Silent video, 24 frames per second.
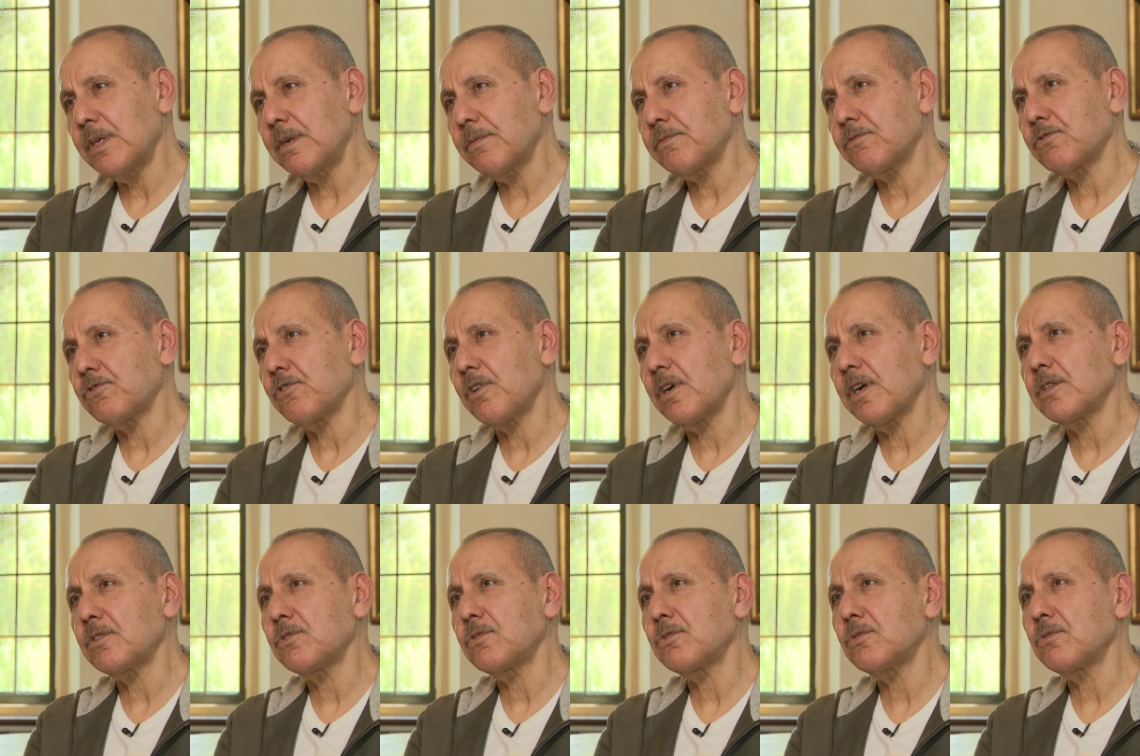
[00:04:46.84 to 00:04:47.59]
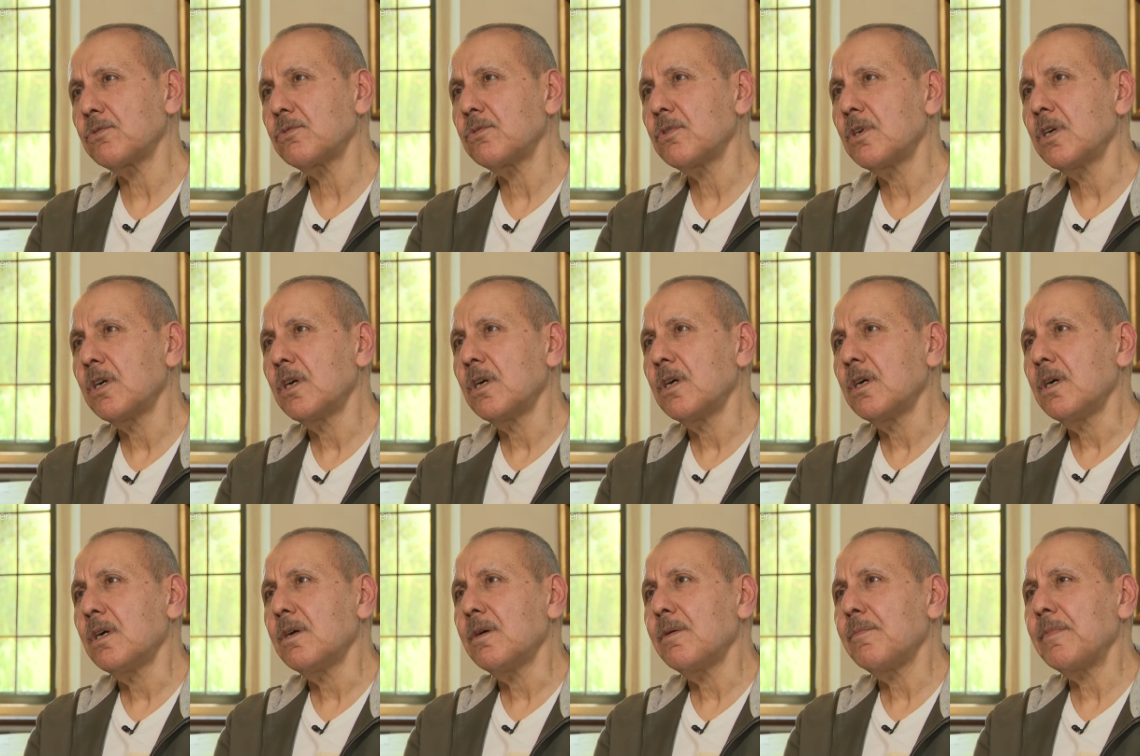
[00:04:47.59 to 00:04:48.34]
have tried to
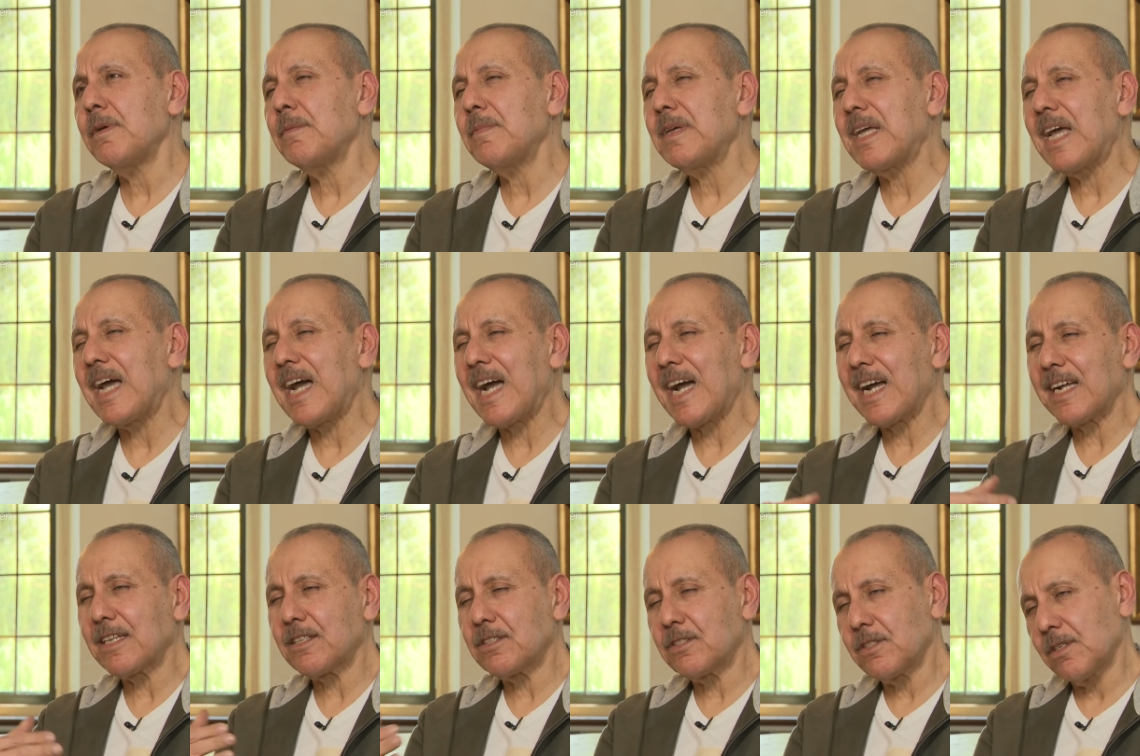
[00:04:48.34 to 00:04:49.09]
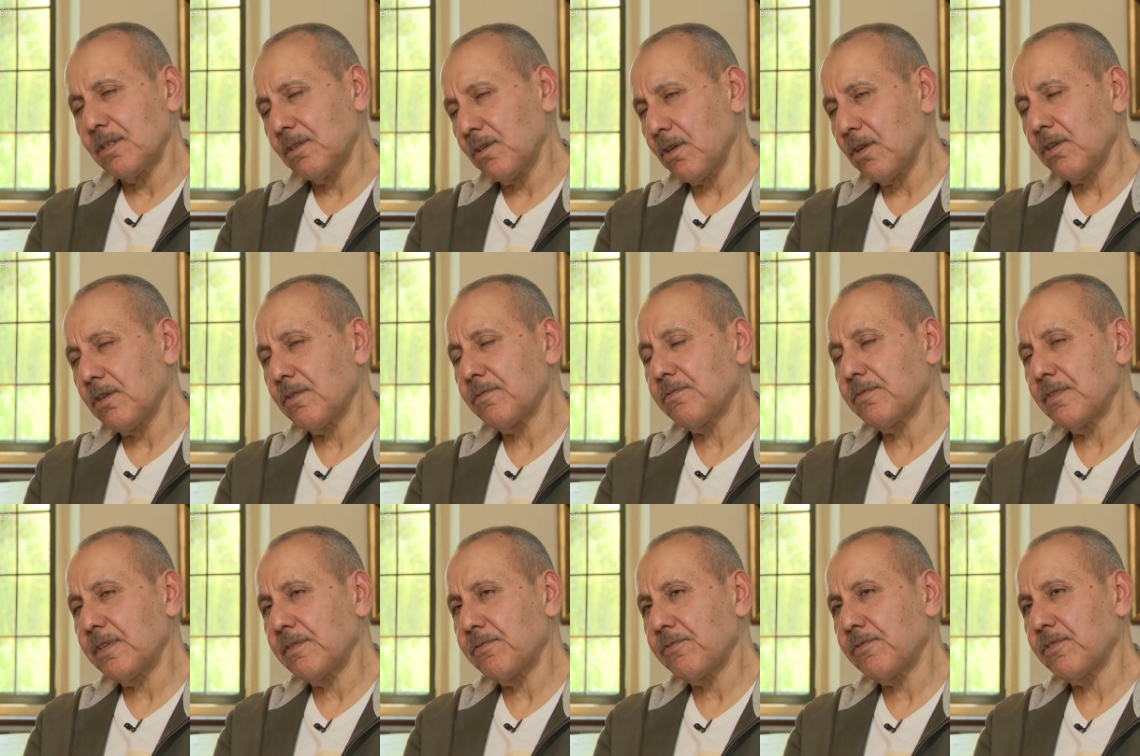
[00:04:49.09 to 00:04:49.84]
maybe add a lot
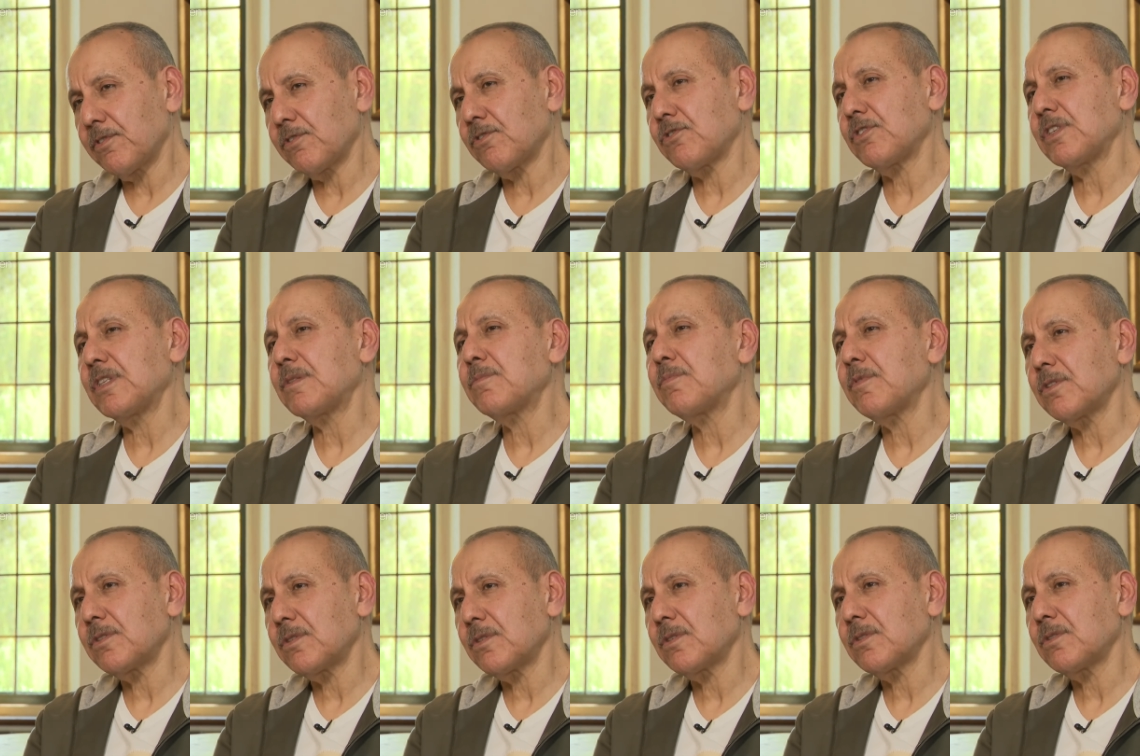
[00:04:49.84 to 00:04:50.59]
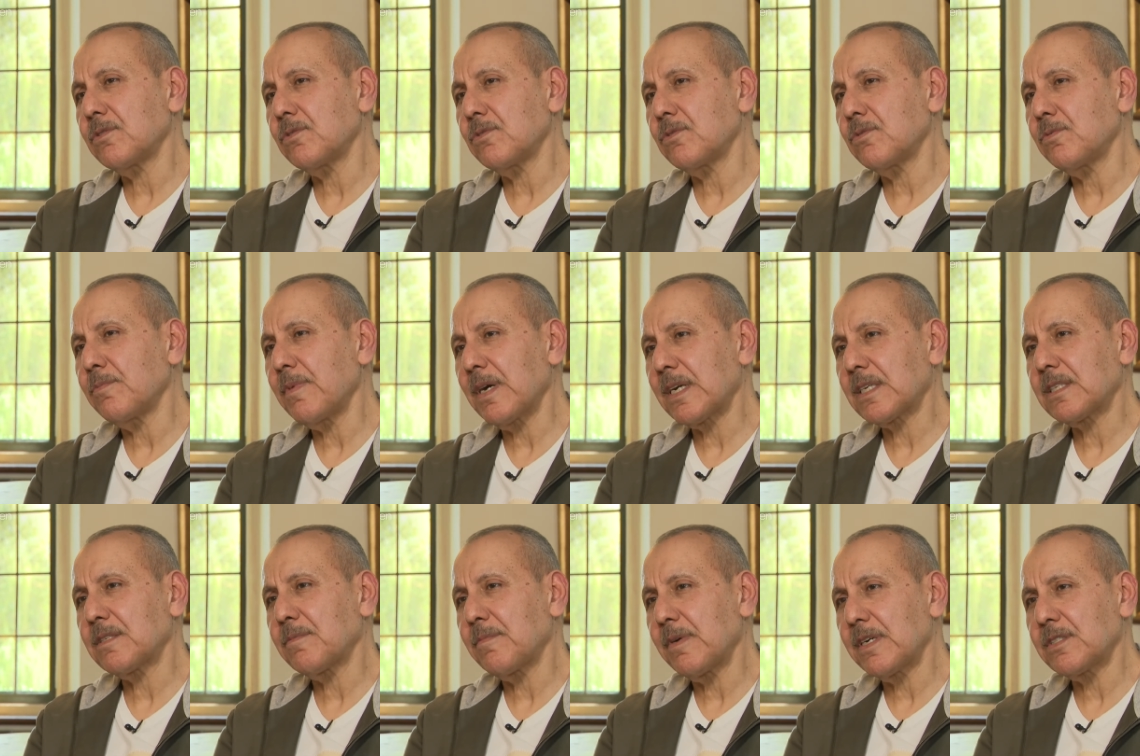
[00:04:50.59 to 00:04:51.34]
of different treatments to
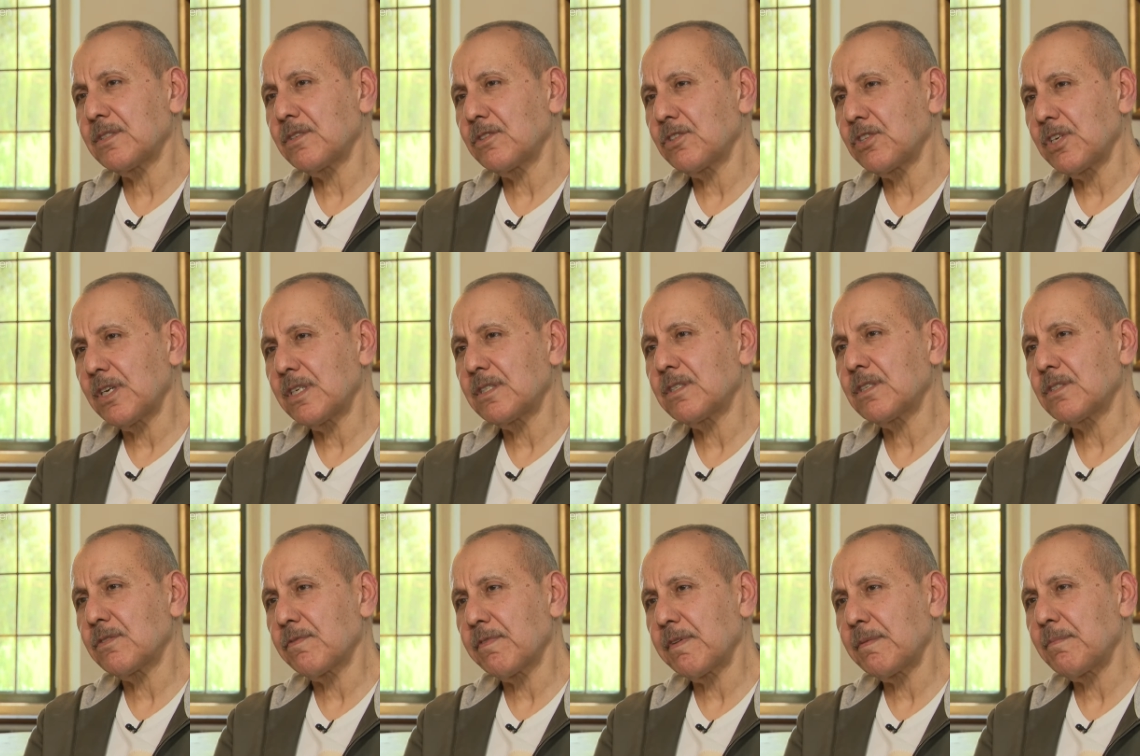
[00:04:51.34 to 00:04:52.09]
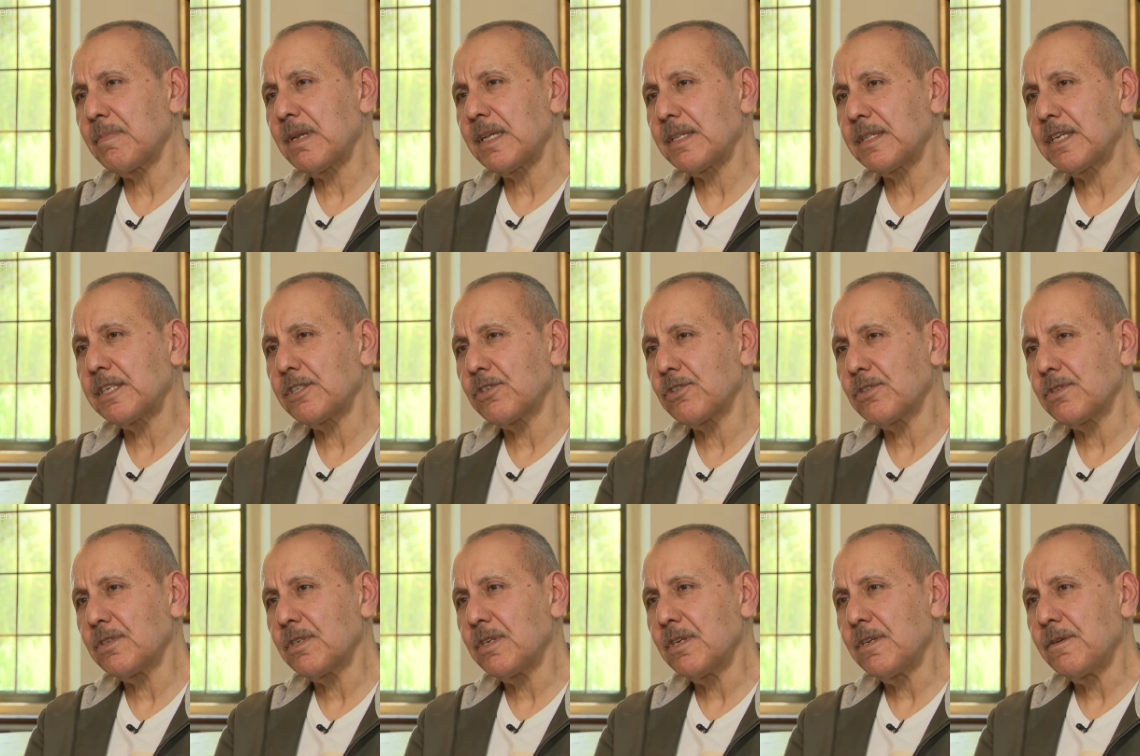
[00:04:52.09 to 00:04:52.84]
maximize the chances of
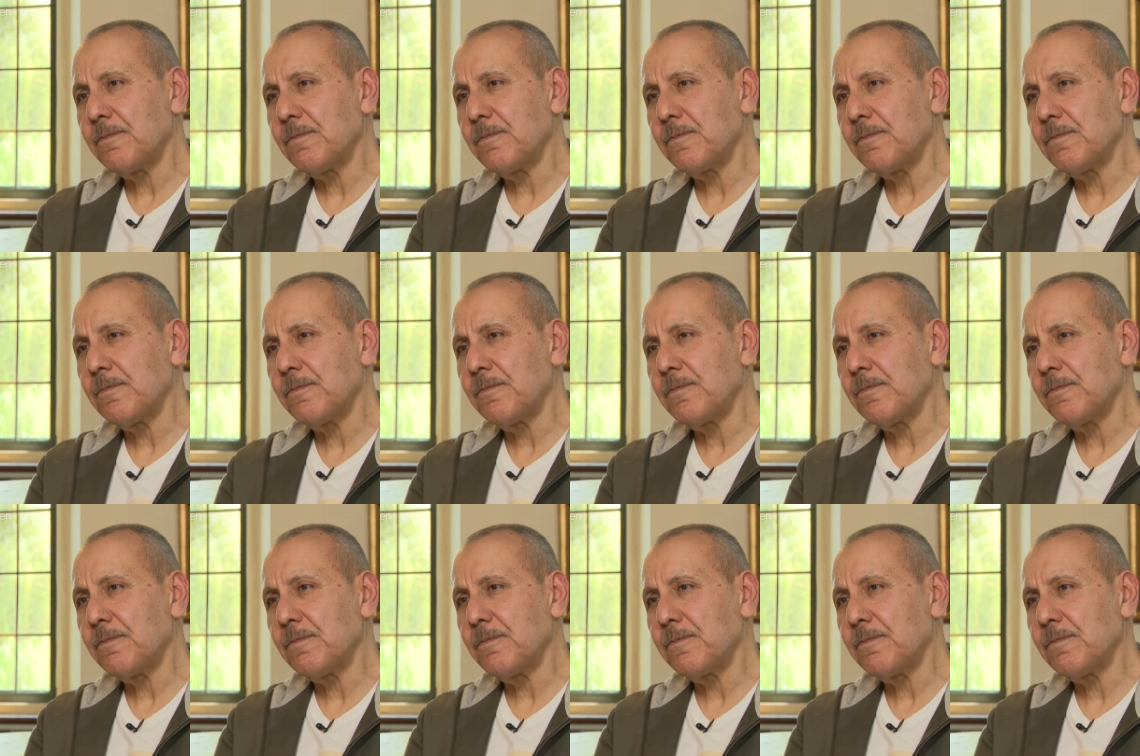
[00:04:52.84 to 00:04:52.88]
implantation.